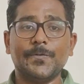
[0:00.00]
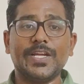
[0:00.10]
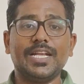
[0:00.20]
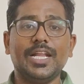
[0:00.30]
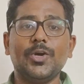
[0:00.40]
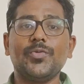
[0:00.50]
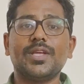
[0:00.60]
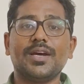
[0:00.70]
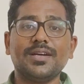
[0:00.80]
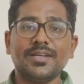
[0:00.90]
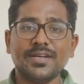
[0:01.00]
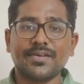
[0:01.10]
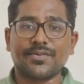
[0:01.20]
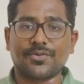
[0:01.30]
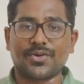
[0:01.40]
We live
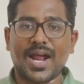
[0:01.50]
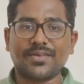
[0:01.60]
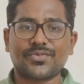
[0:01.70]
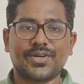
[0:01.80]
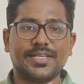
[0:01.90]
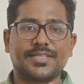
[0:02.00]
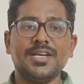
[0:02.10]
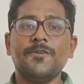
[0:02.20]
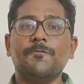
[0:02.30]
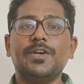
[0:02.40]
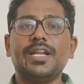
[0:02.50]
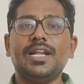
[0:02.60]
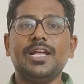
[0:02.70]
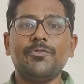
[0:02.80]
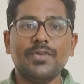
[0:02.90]
the rat race. We
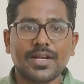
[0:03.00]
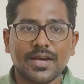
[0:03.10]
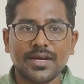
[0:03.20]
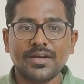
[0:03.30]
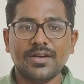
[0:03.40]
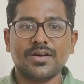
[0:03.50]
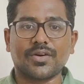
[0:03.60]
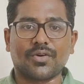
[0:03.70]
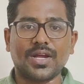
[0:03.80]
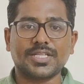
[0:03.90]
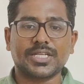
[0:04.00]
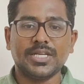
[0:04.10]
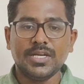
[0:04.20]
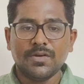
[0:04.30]
live in a rush.